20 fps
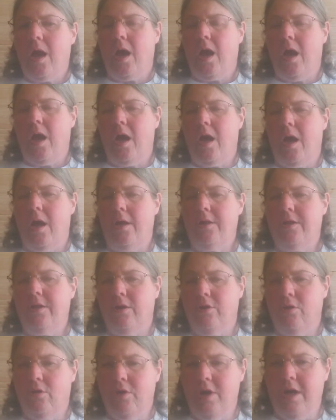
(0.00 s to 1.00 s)

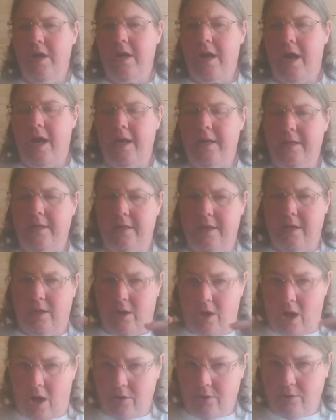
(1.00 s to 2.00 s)
They're looking at the
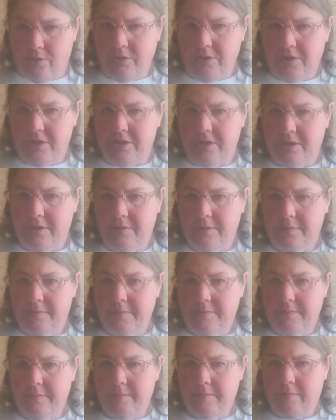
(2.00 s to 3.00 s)
gutters
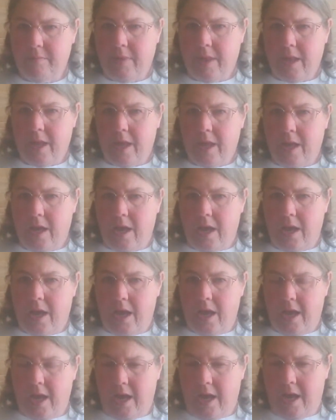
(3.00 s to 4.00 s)

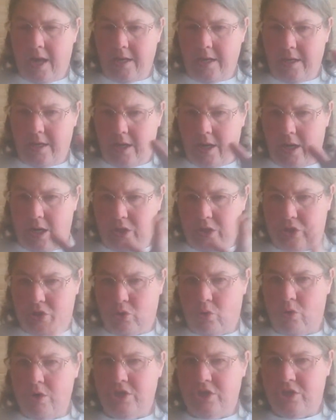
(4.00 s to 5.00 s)
and a
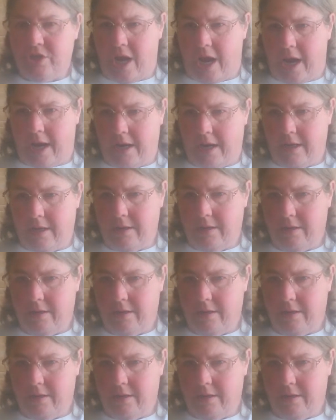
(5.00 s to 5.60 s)
storage tank